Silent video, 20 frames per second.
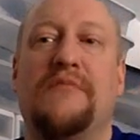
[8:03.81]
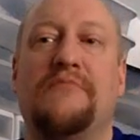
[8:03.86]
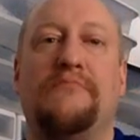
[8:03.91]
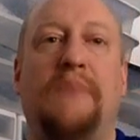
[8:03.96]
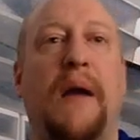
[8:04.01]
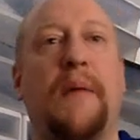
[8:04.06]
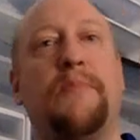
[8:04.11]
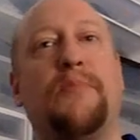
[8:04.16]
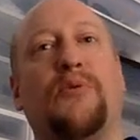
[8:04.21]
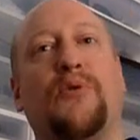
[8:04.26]

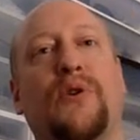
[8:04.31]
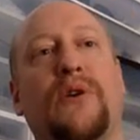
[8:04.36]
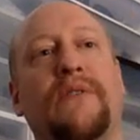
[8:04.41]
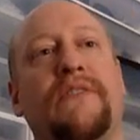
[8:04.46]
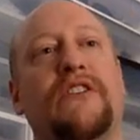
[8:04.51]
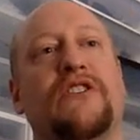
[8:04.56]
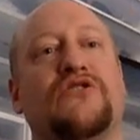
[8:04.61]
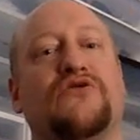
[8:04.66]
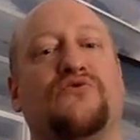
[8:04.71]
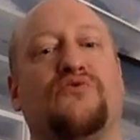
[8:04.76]
My
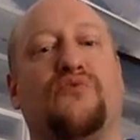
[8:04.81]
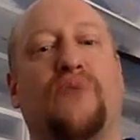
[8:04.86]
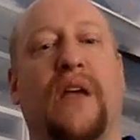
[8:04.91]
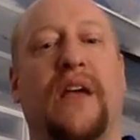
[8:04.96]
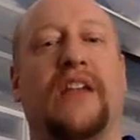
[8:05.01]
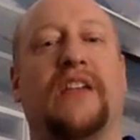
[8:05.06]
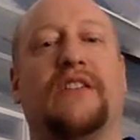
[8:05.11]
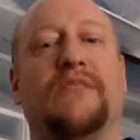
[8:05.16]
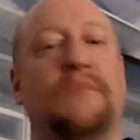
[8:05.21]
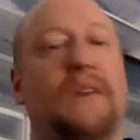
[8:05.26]
previous
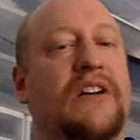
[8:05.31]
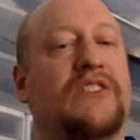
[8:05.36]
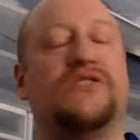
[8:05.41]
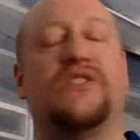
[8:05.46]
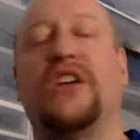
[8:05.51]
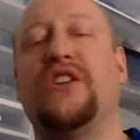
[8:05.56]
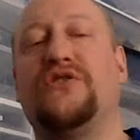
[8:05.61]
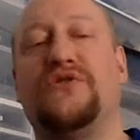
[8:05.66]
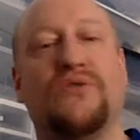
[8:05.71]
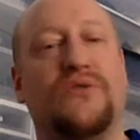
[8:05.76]

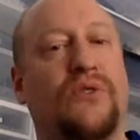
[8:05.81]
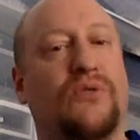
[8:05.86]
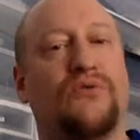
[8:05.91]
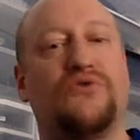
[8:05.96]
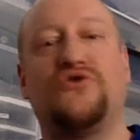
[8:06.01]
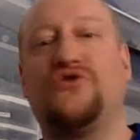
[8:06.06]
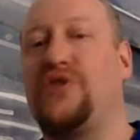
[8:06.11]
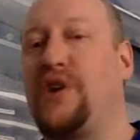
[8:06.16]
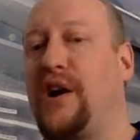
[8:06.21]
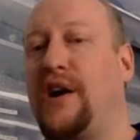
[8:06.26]

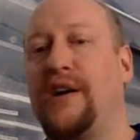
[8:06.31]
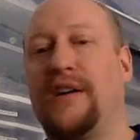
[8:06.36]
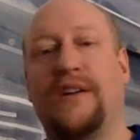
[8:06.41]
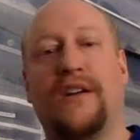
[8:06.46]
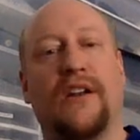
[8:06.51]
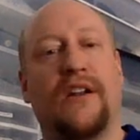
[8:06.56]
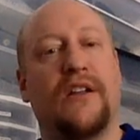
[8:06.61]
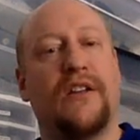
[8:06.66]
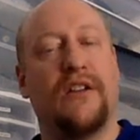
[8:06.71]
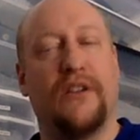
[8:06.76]
randomizational
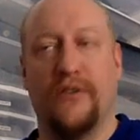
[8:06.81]
chart